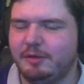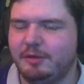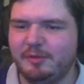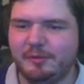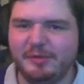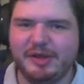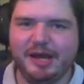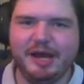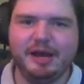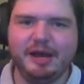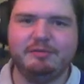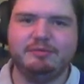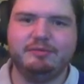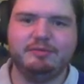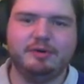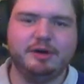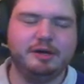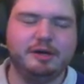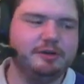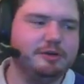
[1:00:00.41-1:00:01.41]
I mean, we
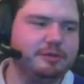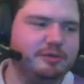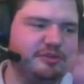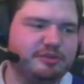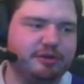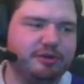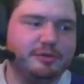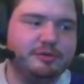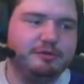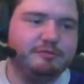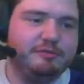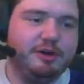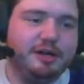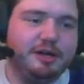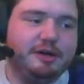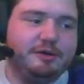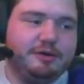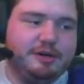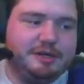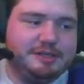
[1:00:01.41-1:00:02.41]
have. I don't know what's going on right
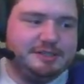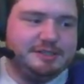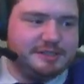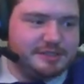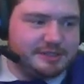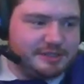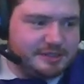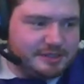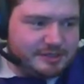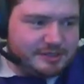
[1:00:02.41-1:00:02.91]
now, guys.